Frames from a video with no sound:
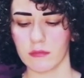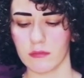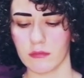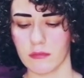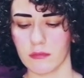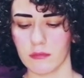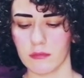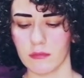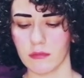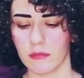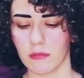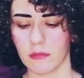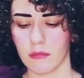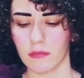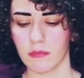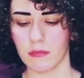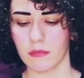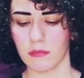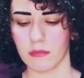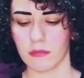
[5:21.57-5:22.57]

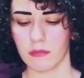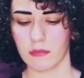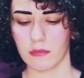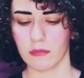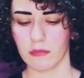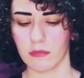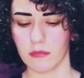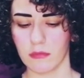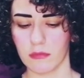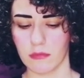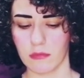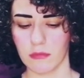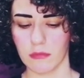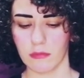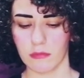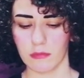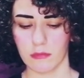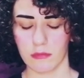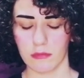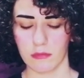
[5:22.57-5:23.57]

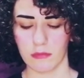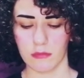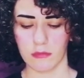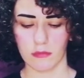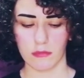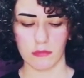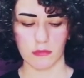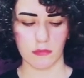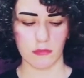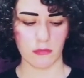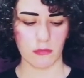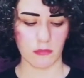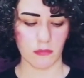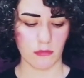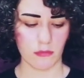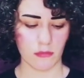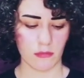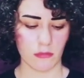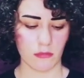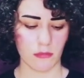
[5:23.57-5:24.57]

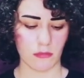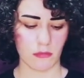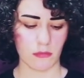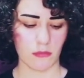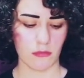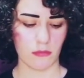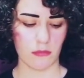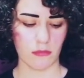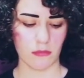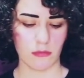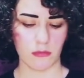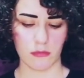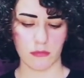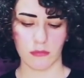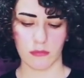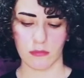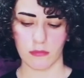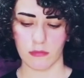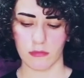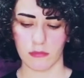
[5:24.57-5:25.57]

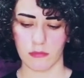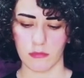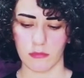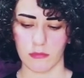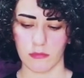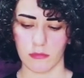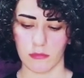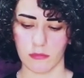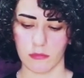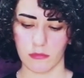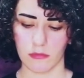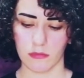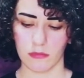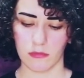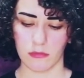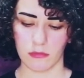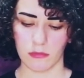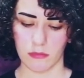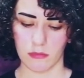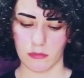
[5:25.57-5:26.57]

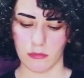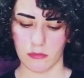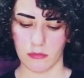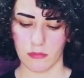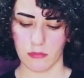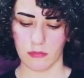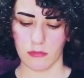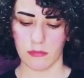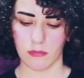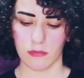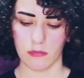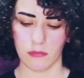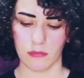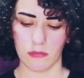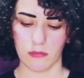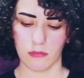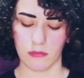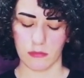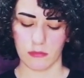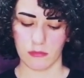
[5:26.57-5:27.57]

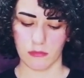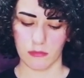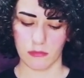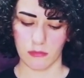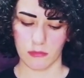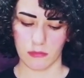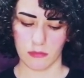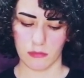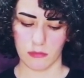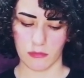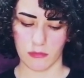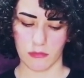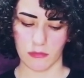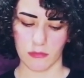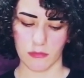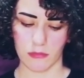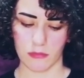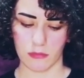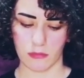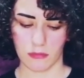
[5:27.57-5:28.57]

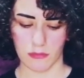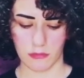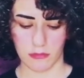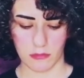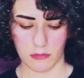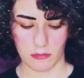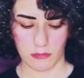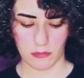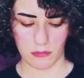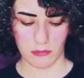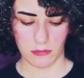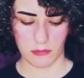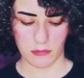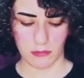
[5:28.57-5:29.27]
Nothing is said.